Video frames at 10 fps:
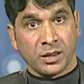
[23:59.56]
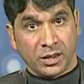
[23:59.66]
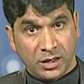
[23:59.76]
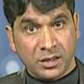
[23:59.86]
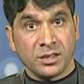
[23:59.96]

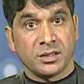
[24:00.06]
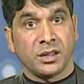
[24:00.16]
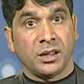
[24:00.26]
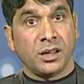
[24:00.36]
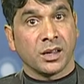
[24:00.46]
It is
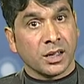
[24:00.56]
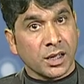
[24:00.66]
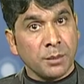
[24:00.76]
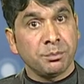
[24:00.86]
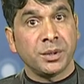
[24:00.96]
a
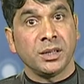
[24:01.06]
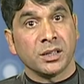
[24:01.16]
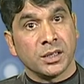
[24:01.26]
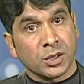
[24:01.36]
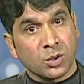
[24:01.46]

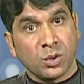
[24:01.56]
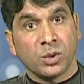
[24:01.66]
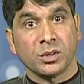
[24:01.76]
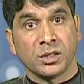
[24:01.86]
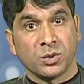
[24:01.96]
completely
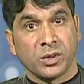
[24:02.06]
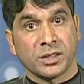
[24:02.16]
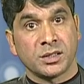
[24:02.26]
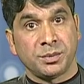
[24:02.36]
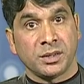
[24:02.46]
cognitive
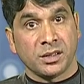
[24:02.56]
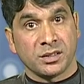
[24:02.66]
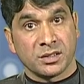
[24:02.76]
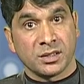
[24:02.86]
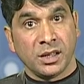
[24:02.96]

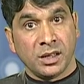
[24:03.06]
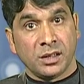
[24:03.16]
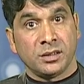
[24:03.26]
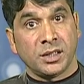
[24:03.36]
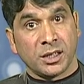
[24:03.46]
experience
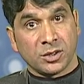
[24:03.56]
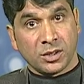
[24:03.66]
that